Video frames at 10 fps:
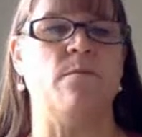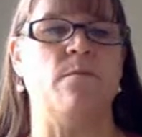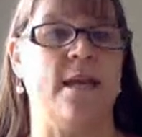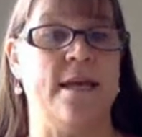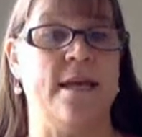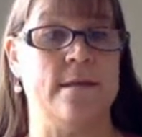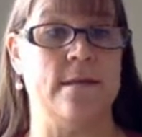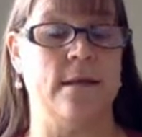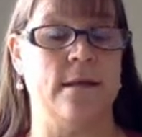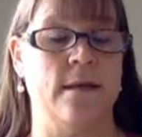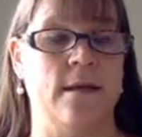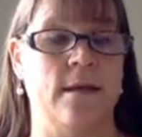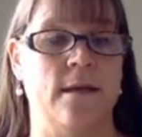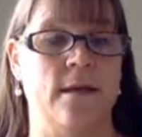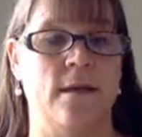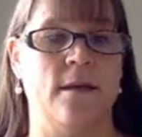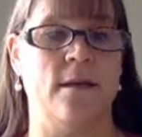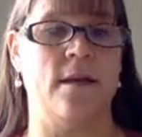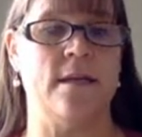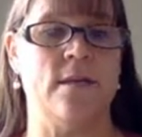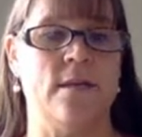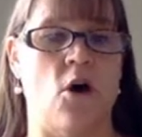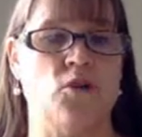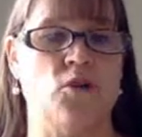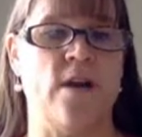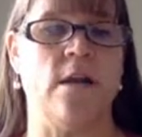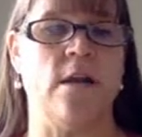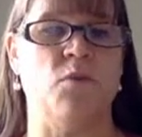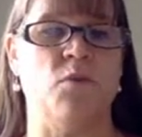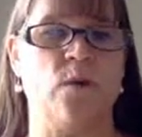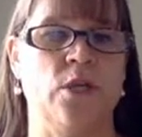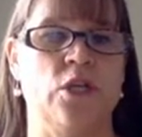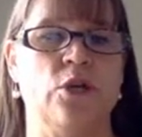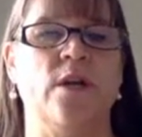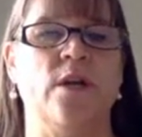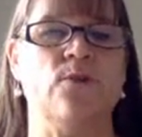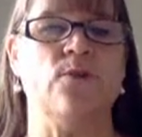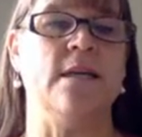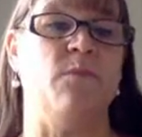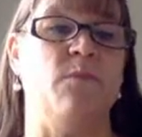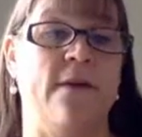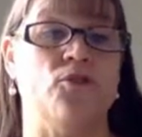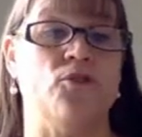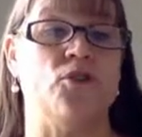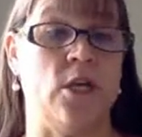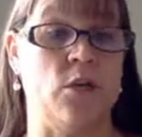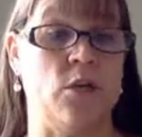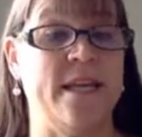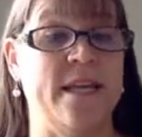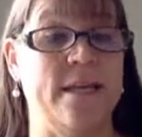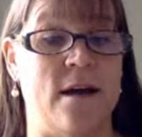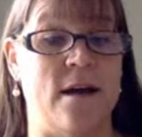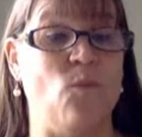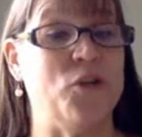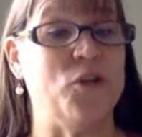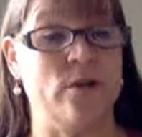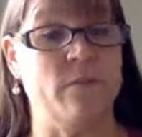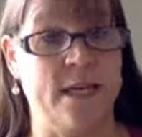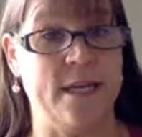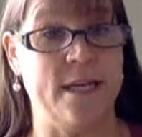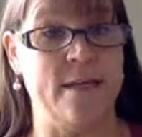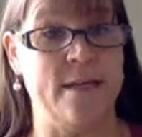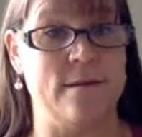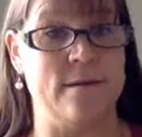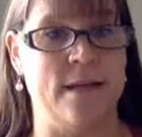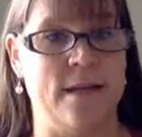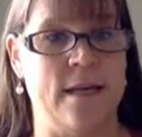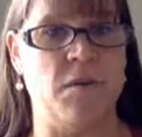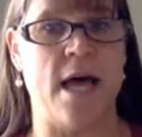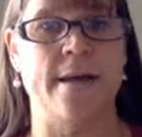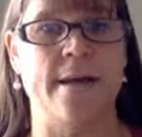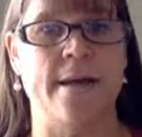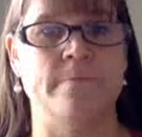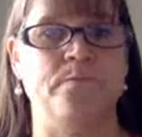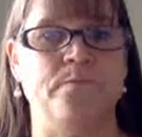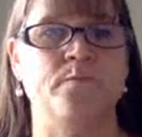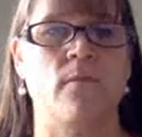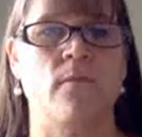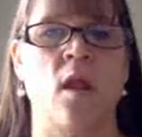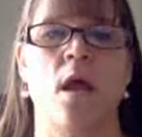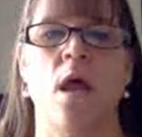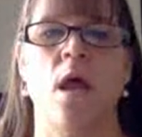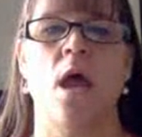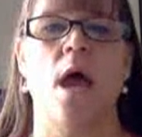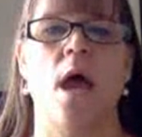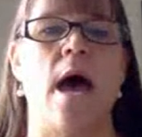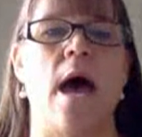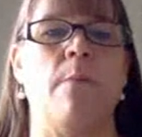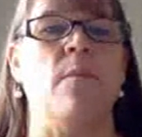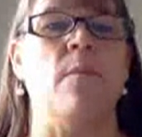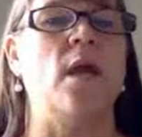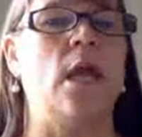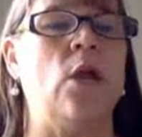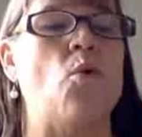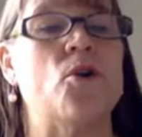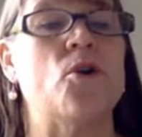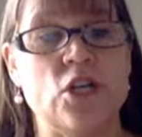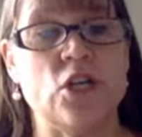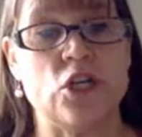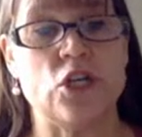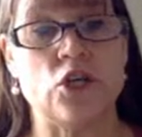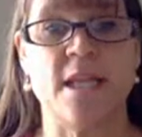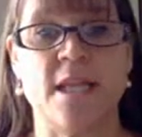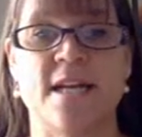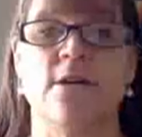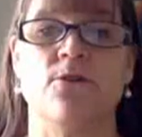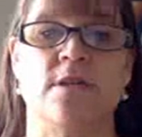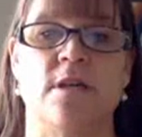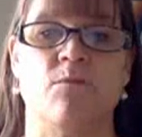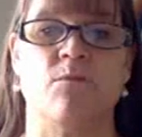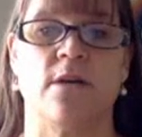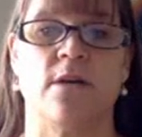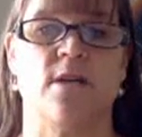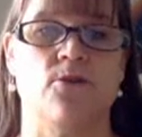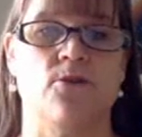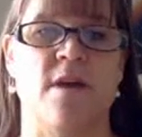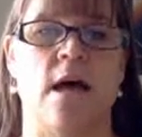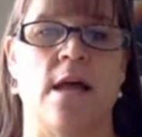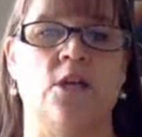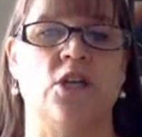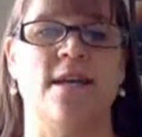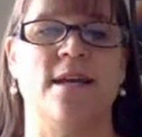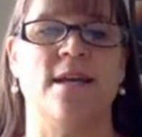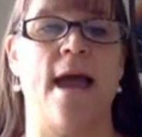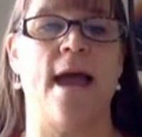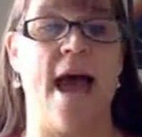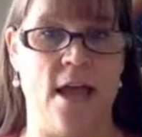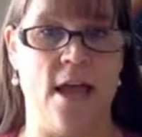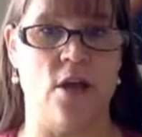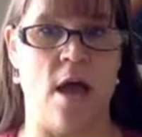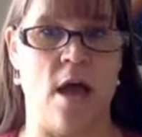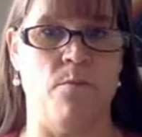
is alternated between two, and you see behaviors change based on which treatment is applied. Um, in order to determine that a single subject research methodology um,